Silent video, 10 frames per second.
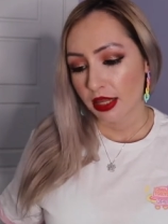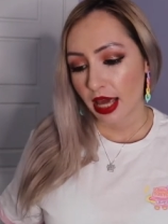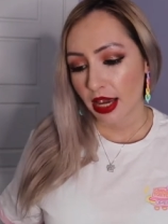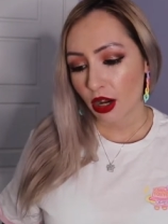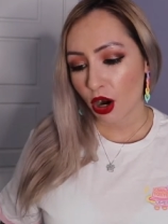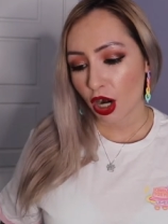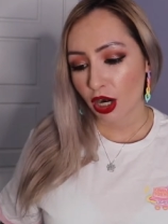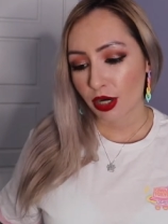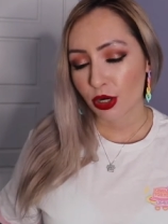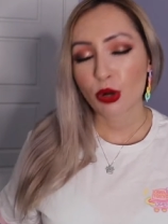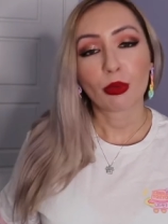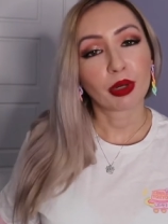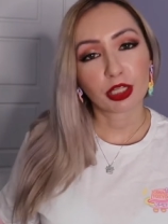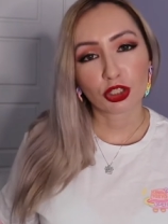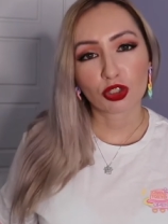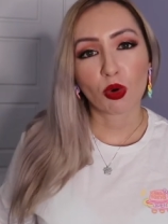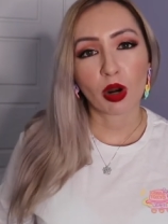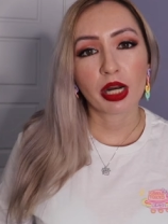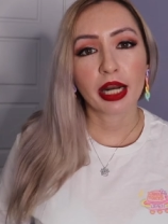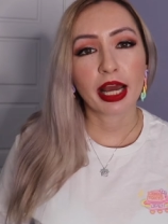they are really
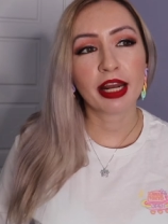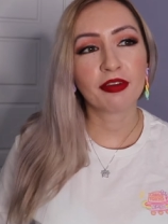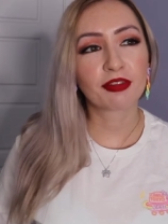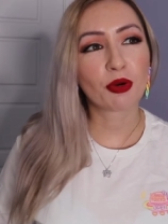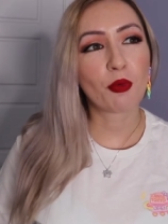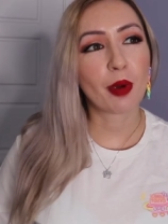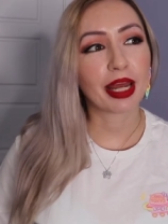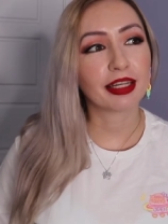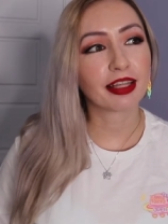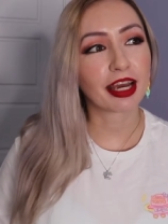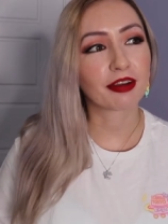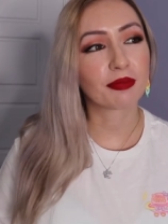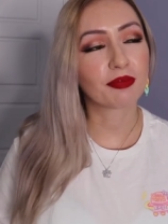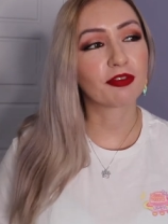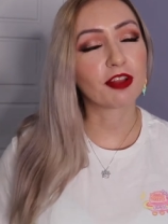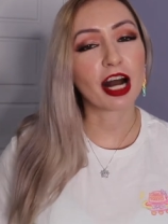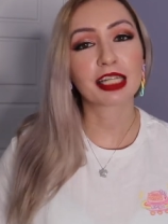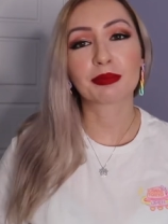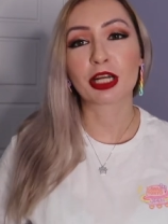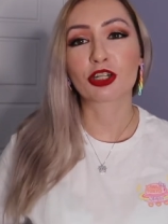short, and if the wind like
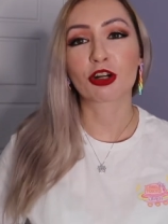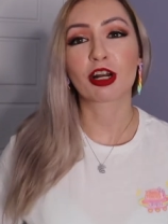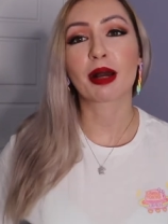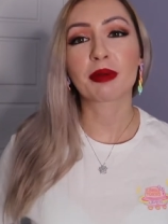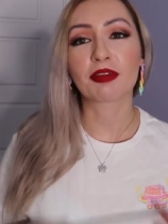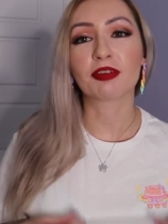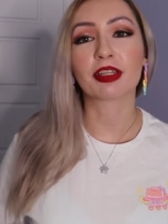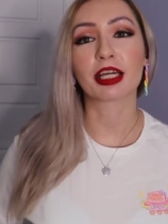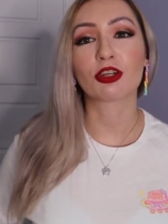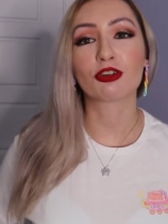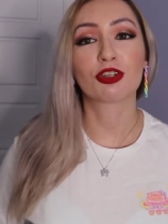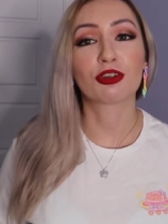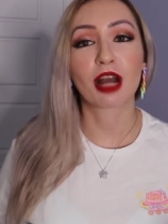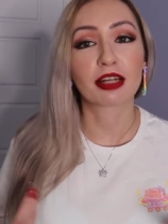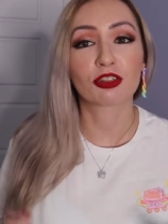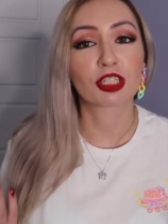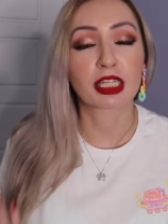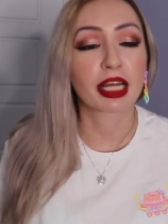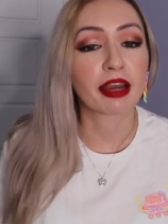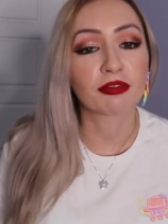flies my shirt up, I feel like you, you guys are
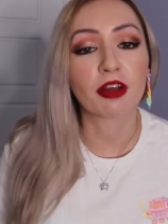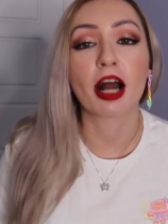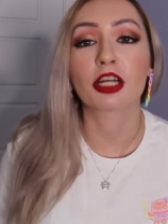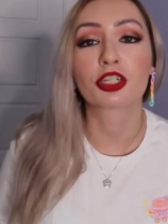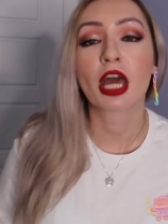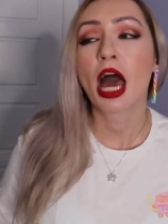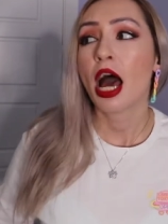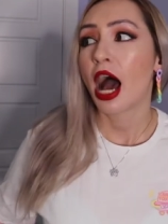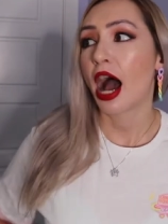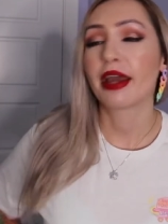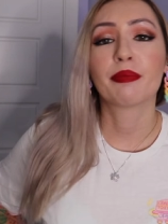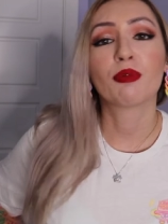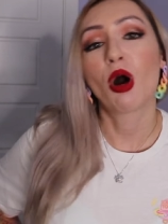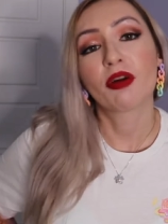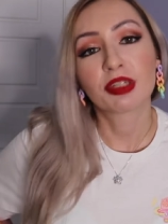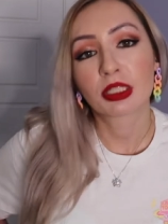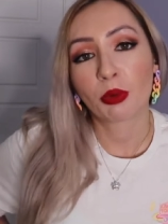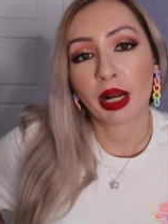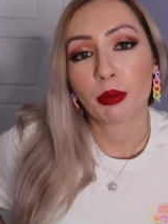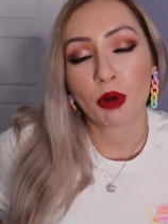just gonna get flashed. I am obviously
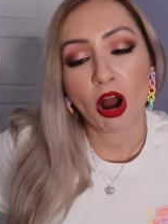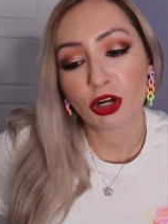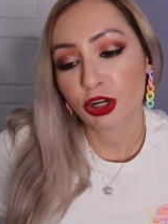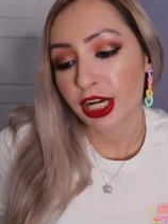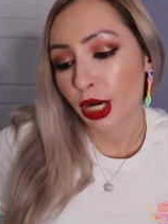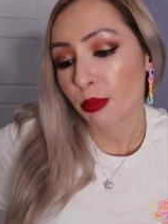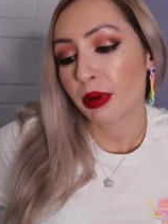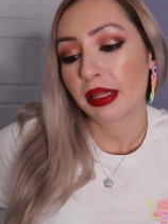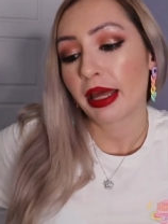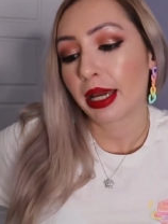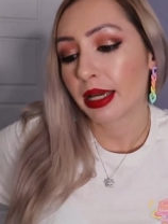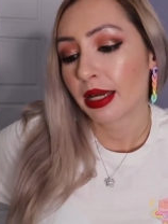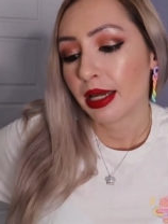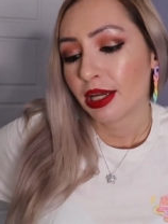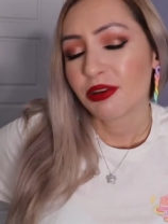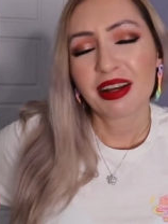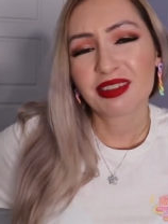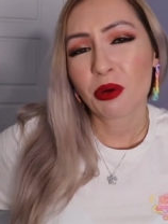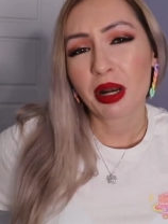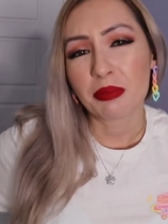wearing a bra under here, but like, you
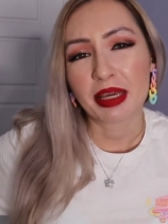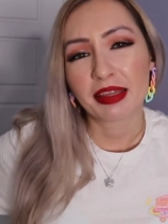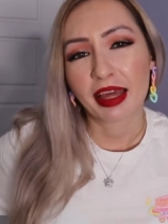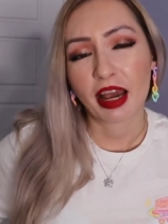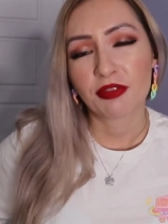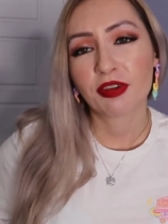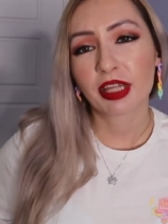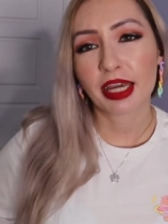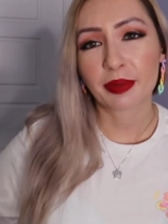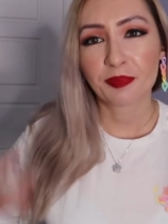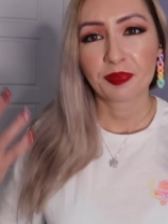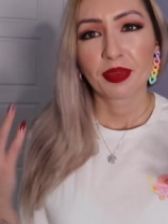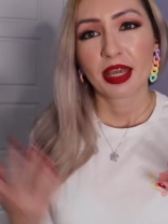guys know what I mean? Like, I feel like